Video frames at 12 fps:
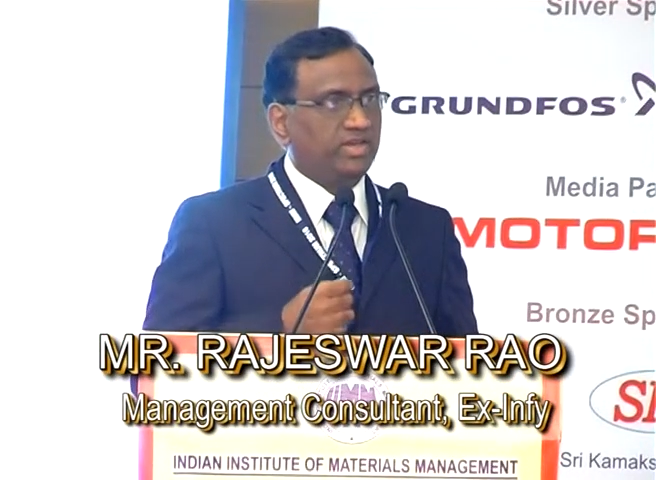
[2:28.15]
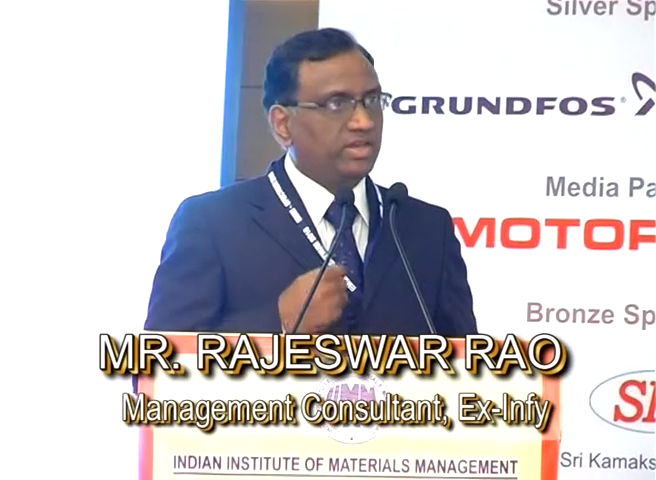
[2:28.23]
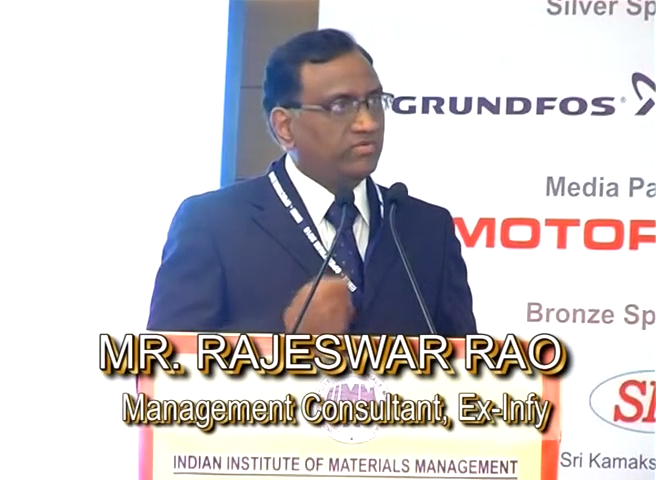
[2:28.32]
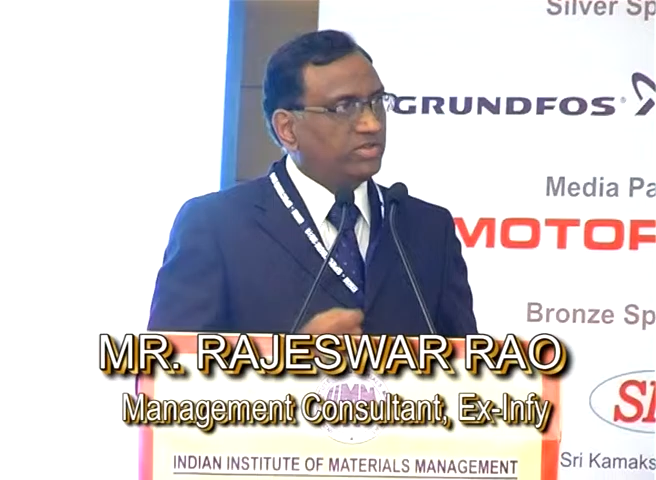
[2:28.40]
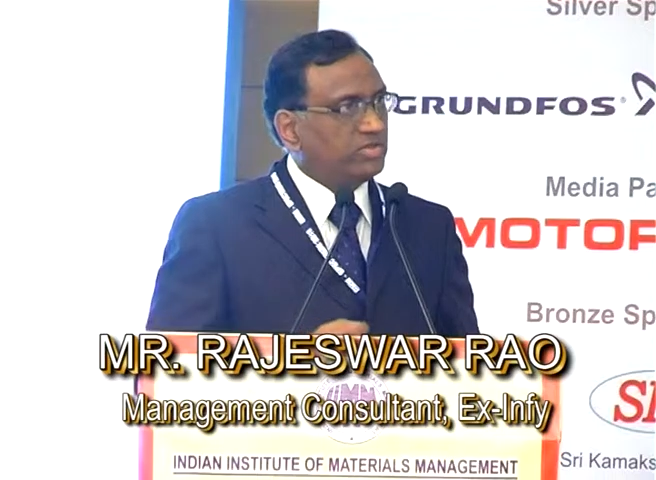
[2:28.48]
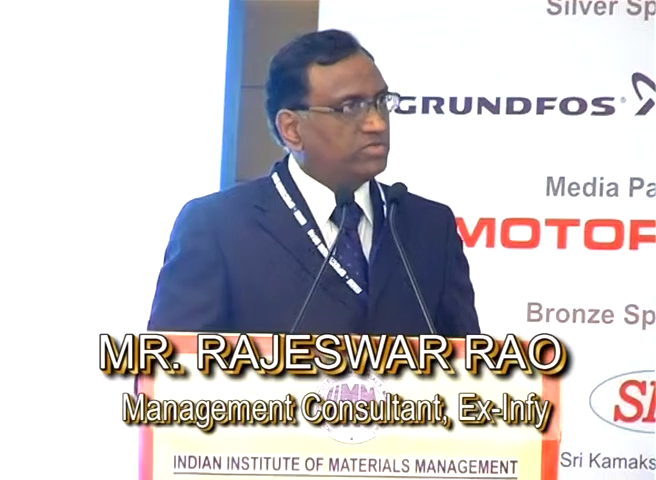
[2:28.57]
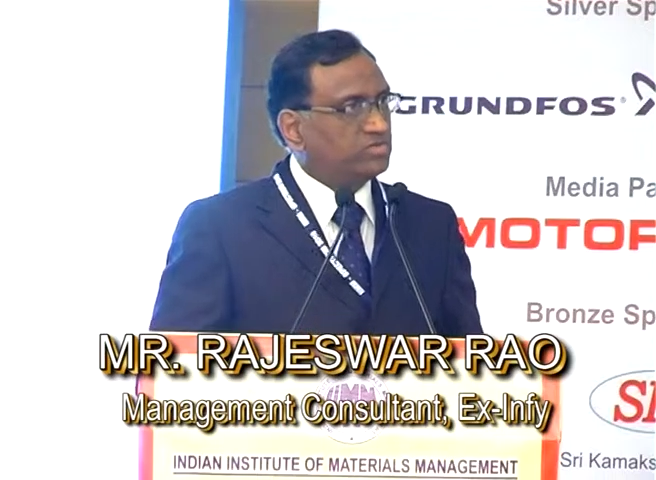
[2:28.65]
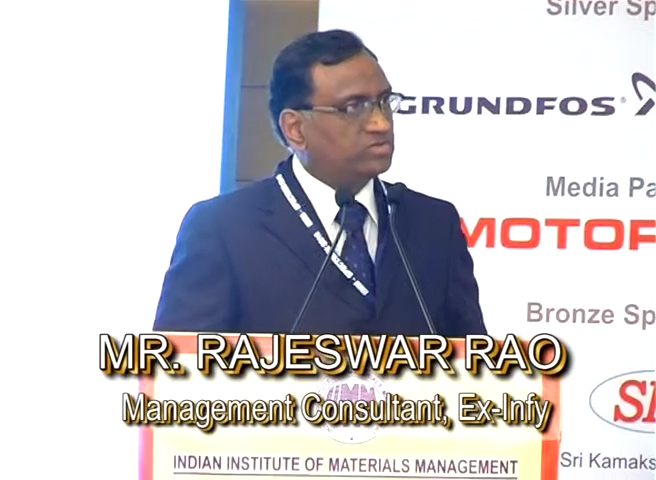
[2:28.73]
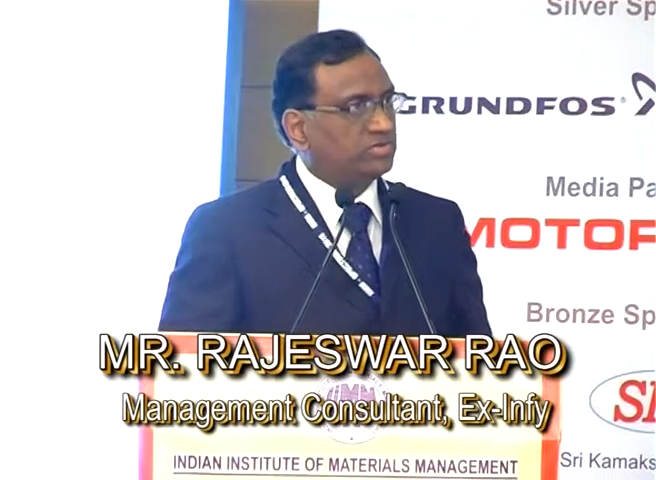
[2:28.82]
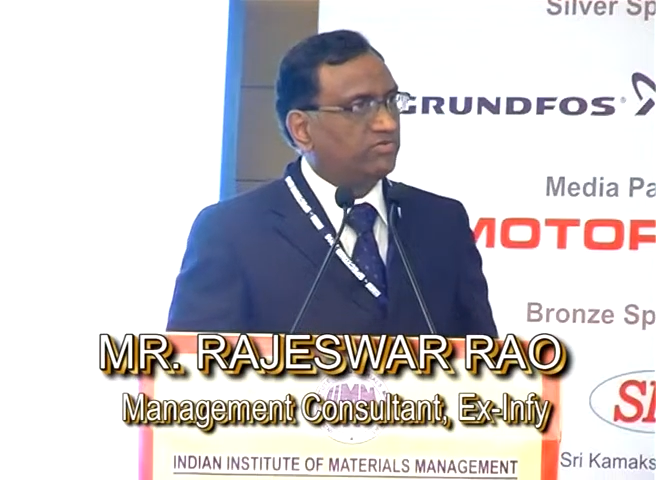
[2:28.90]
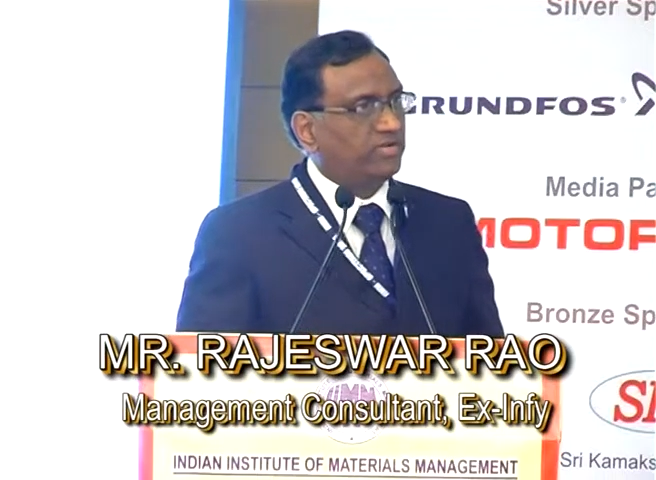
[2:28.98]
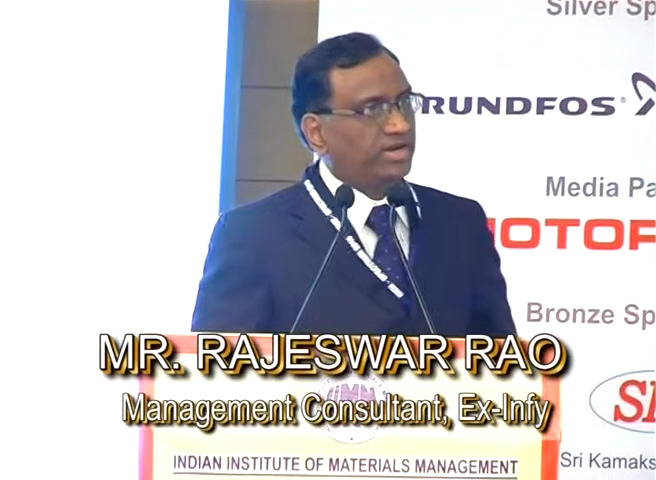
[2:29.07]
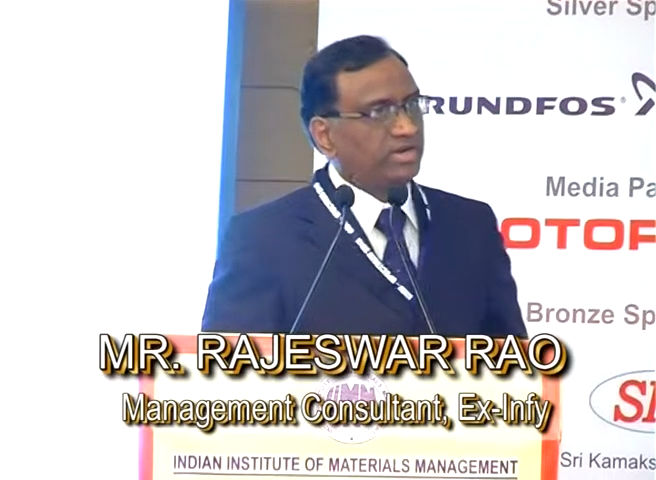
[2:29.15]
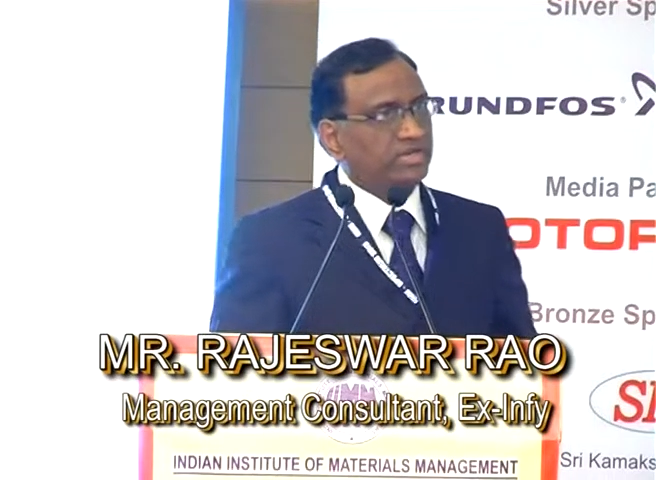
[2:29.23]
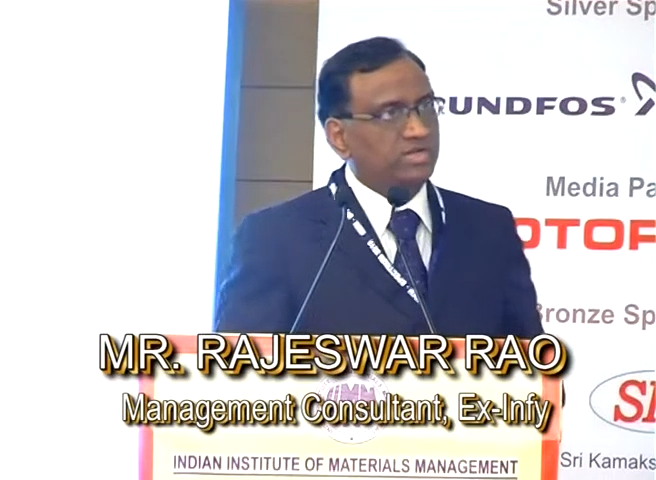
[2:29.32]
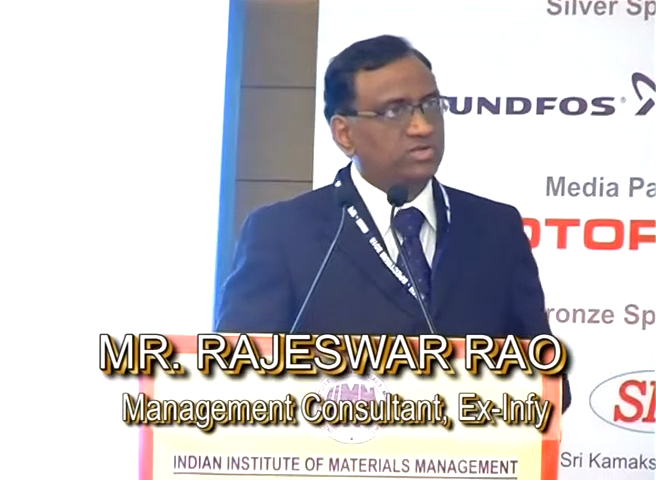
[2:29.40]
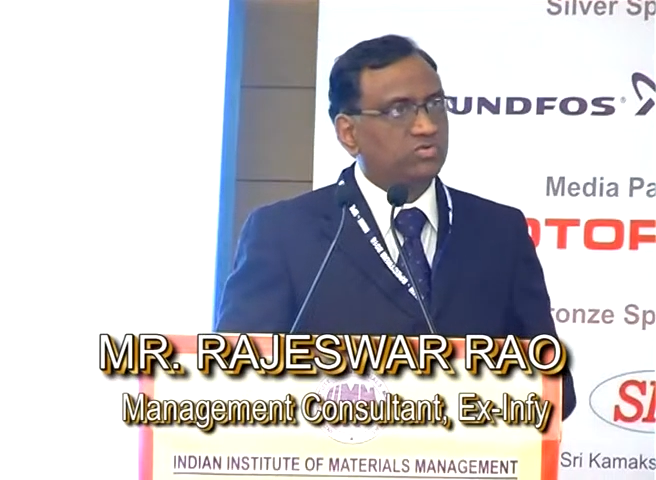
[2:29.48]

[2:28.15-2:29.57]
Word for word: very very user friendly